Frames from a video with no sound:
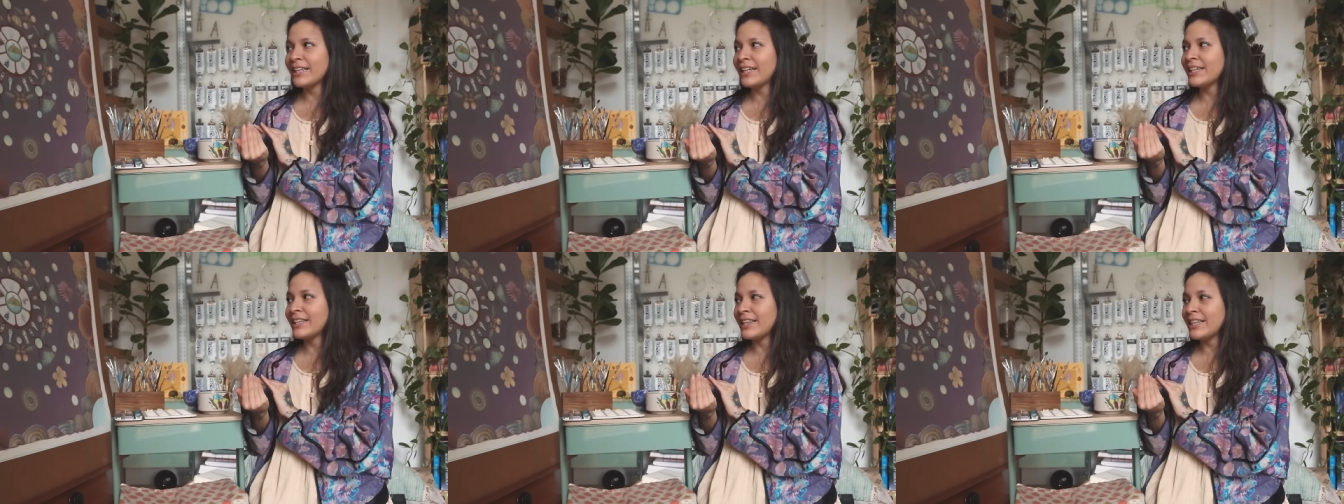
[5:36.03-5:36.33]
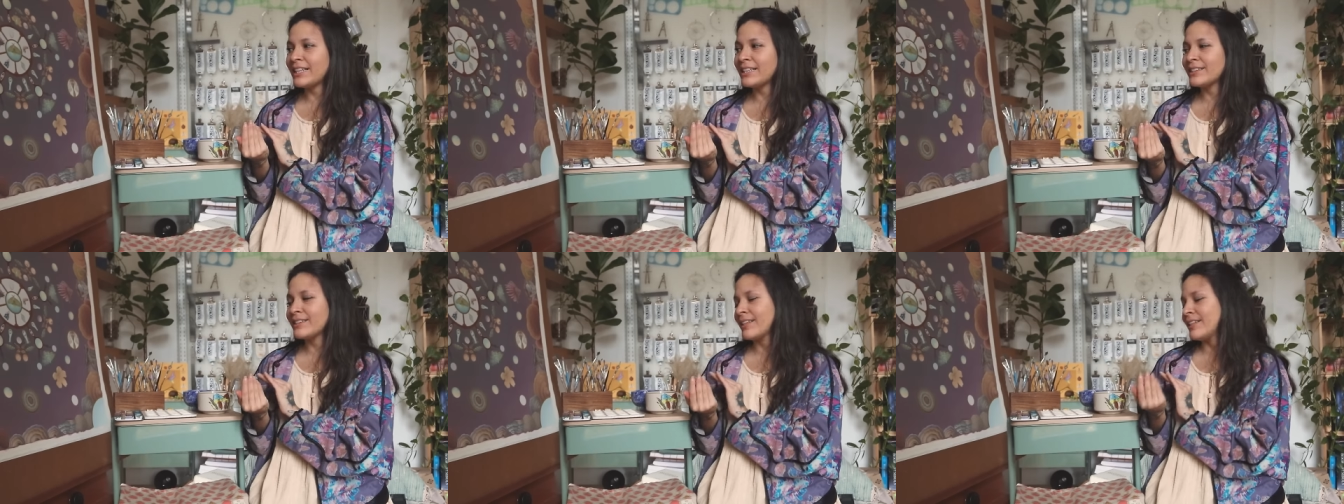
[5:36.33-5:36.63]
like
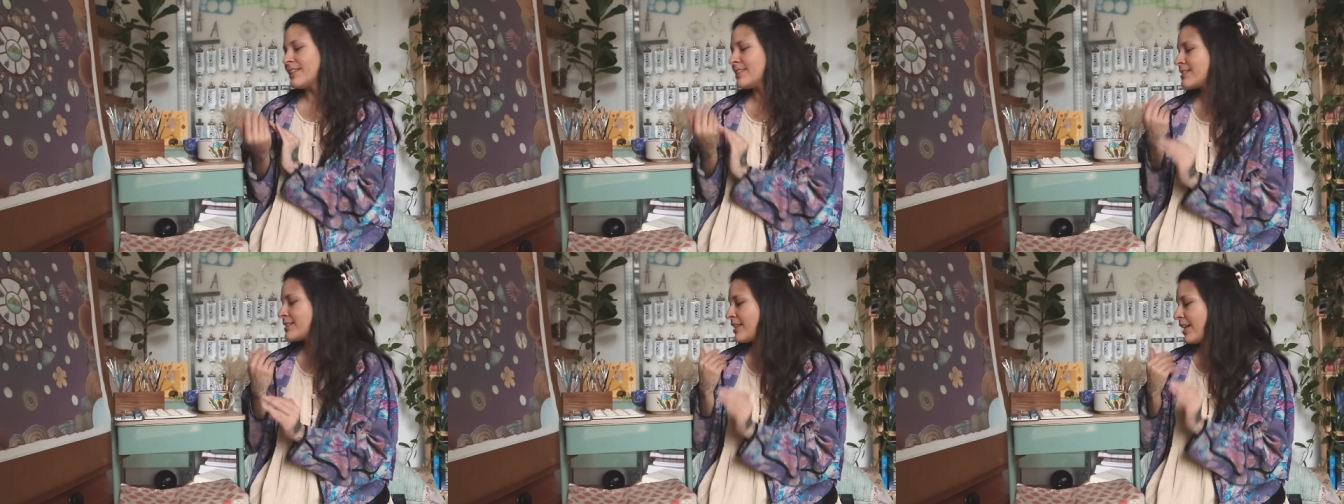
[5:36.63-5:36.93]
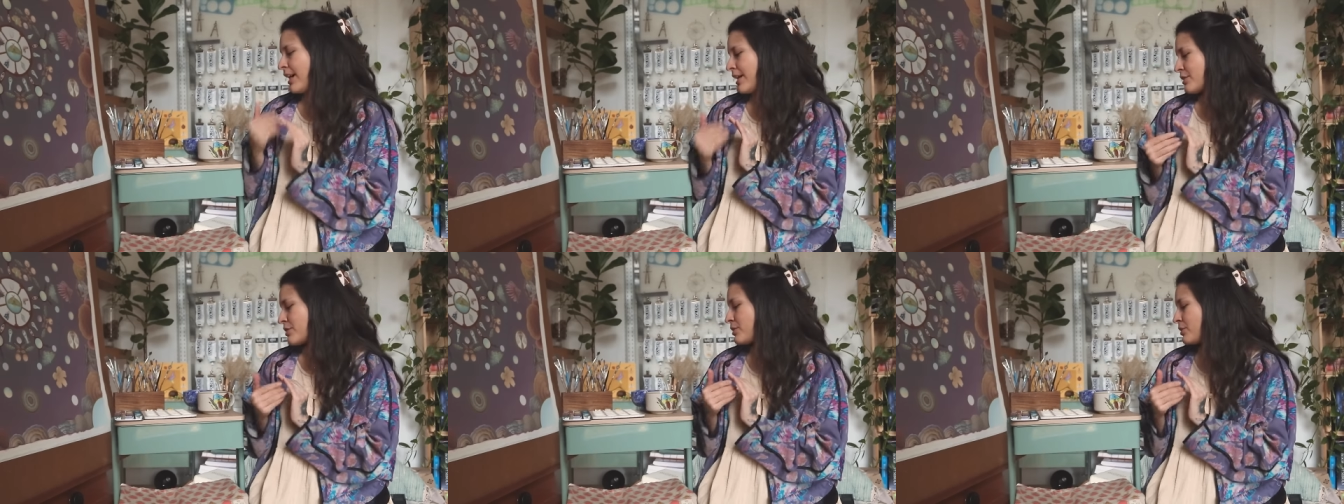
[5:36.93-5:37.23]
these, it's
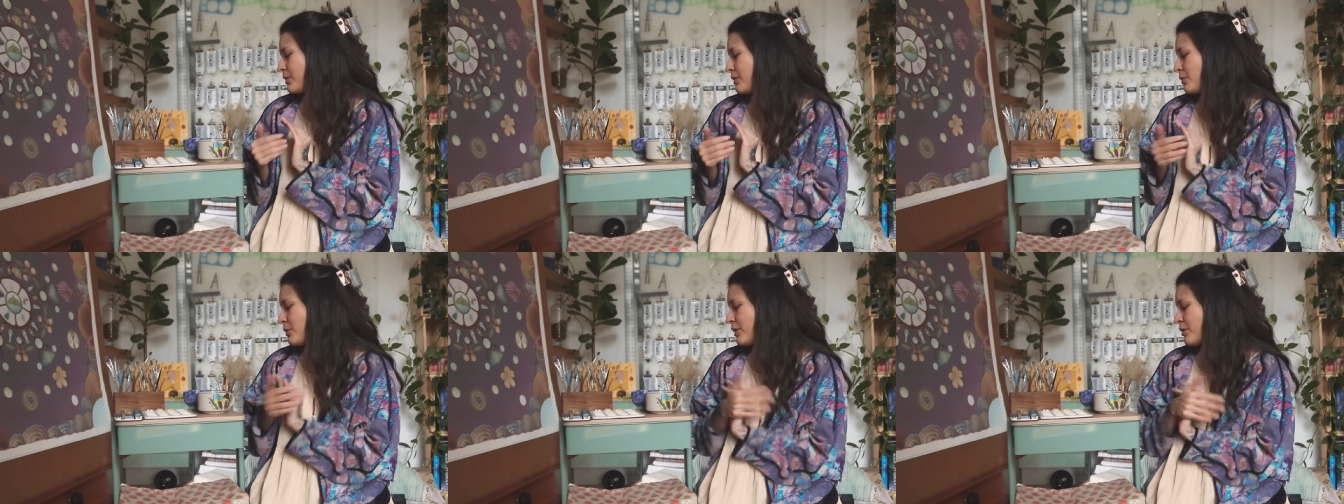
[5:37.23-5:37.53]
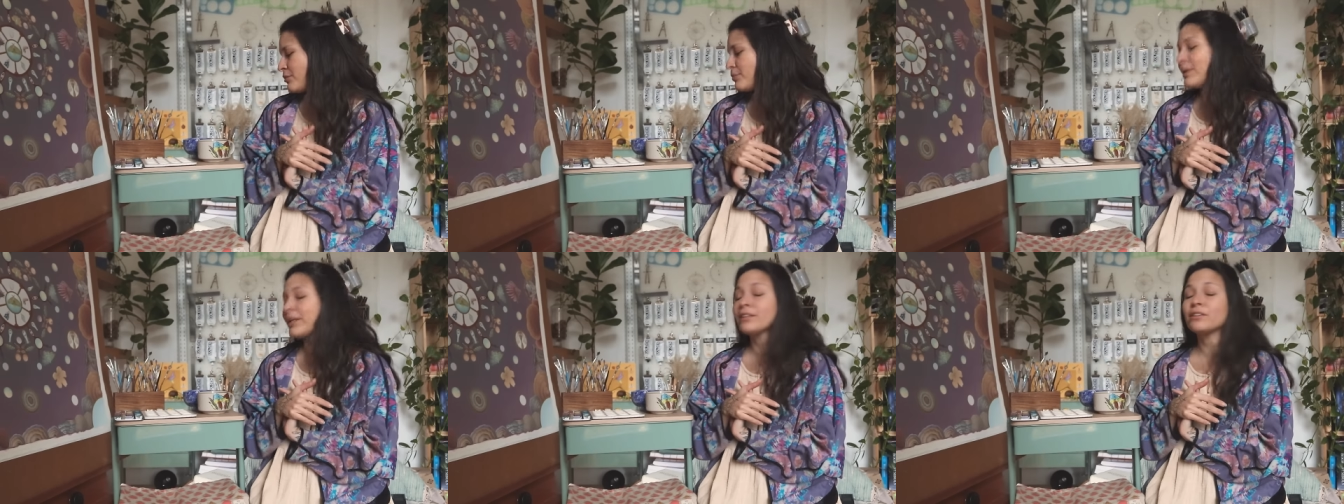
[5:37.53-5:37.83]
actually one
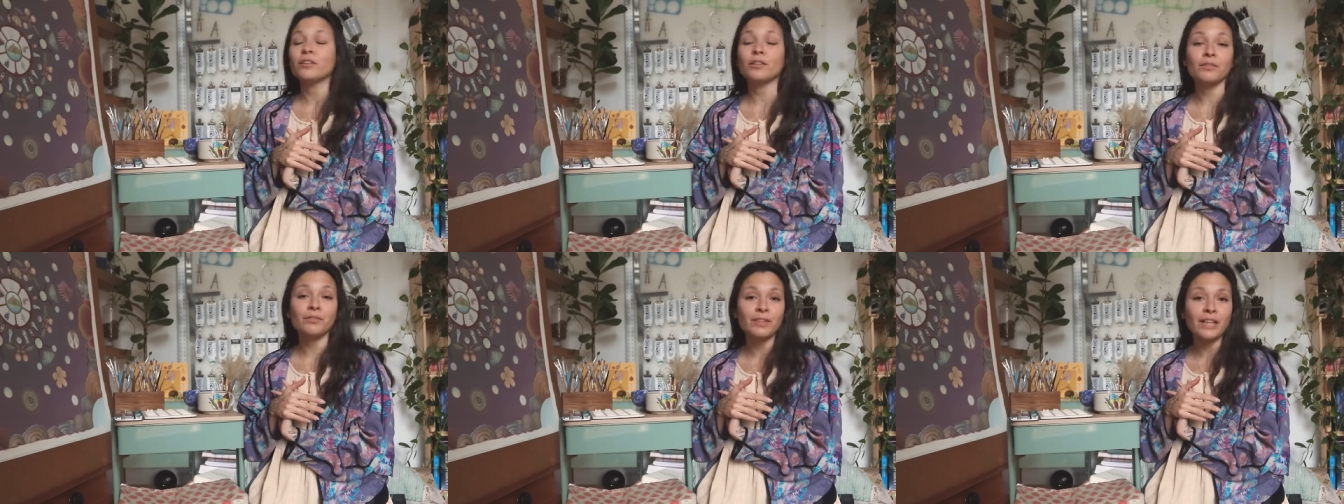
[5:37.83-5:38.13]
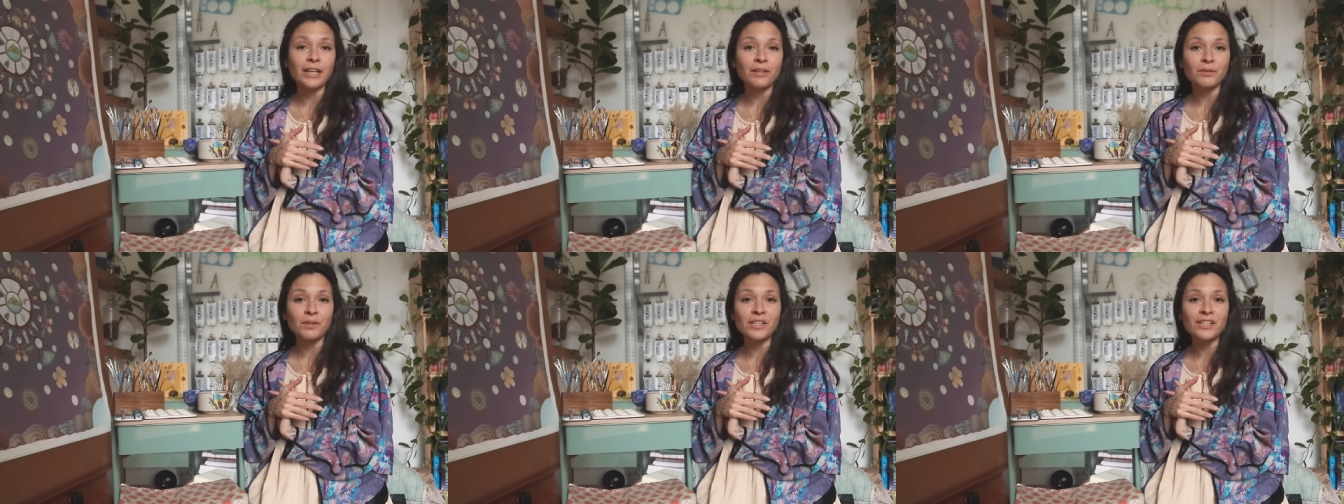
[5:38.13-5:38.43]
of my love
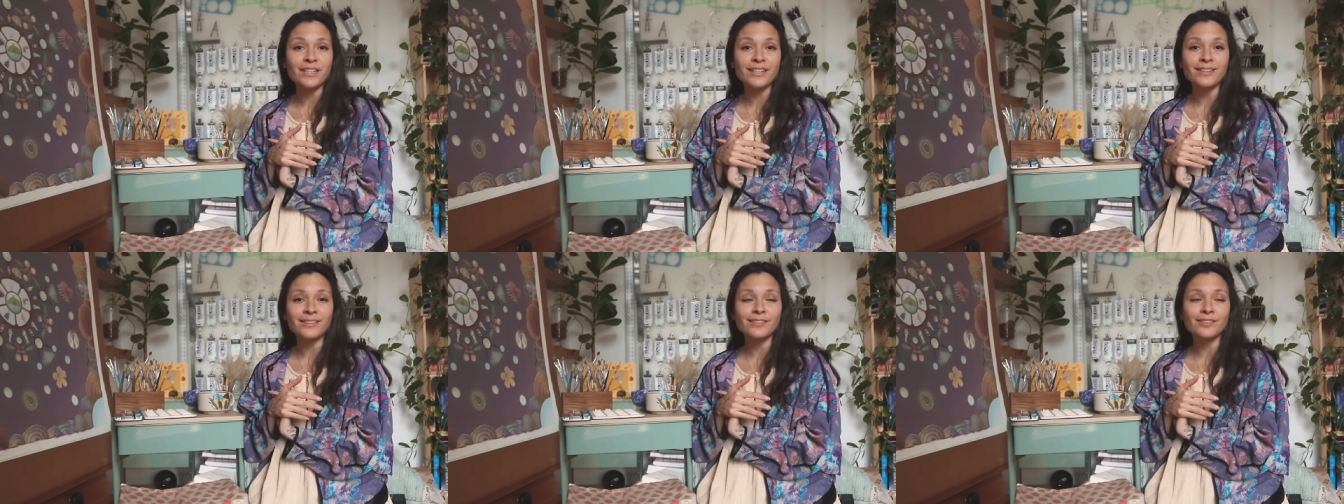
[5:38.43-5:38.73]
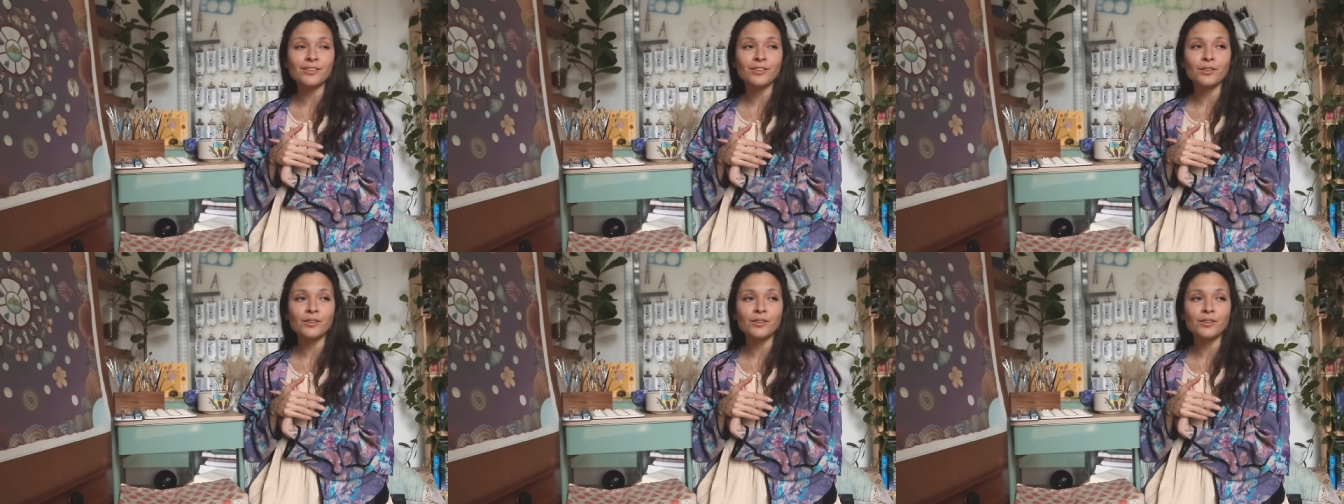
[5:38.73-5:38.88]
languages.